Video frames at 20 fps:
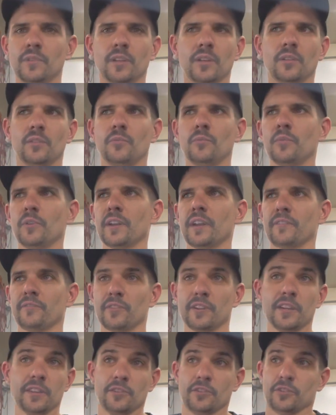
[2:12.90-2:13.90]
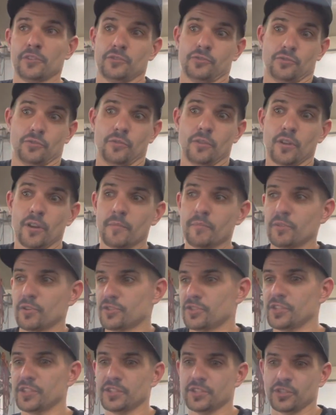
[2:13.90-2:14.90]
whatever, either control arm
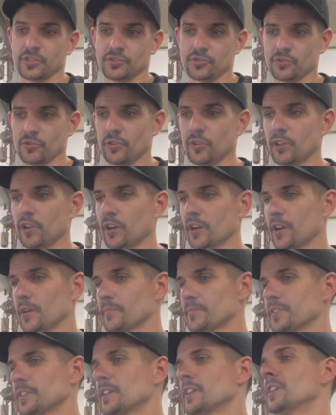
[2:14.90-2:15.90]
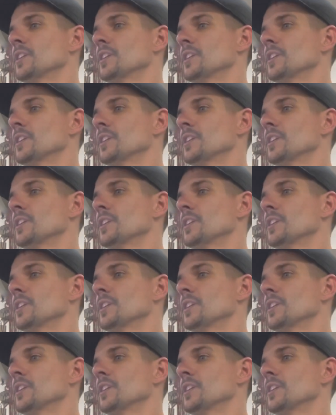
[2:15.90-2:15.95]
bushings, control arms,